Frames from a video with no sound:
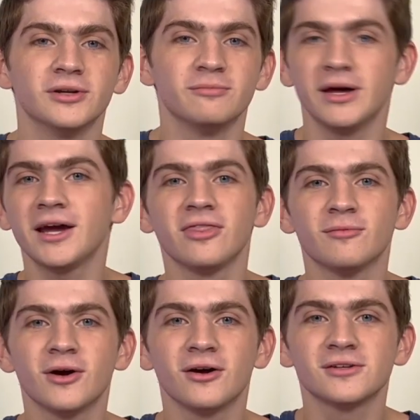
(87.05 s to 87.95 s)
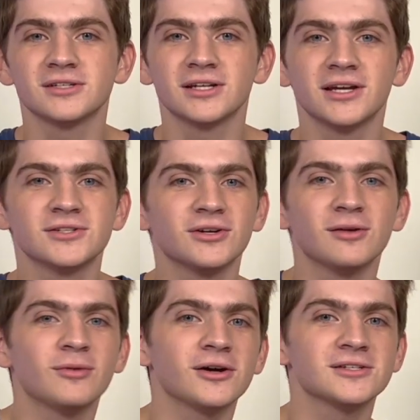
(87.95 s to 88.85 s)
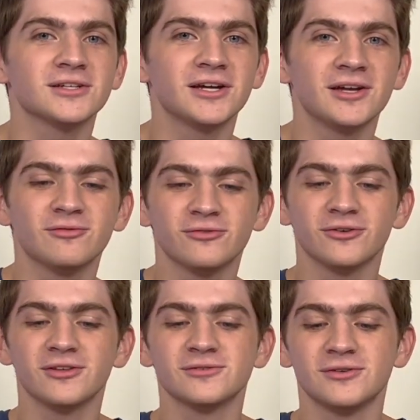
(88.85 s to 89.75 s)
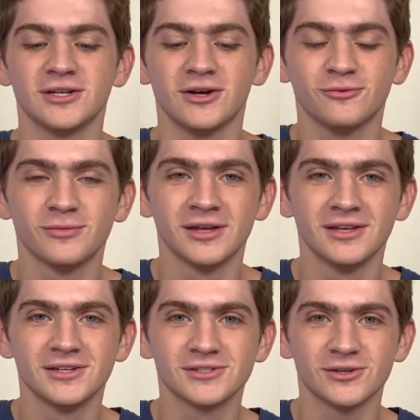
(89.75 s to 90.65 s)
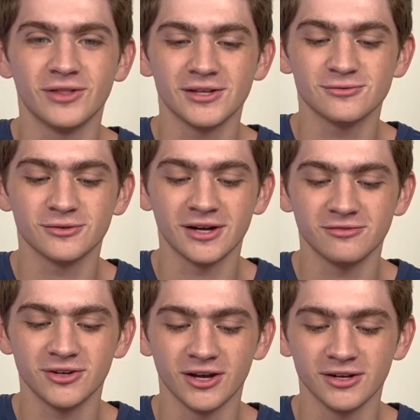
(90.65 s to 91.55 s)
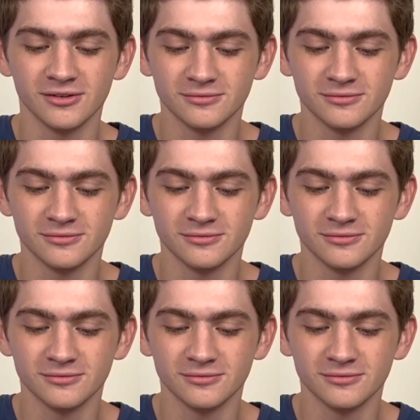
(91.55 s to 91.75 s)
it back in the box and get to unbox it again for this video. So that's what I've done.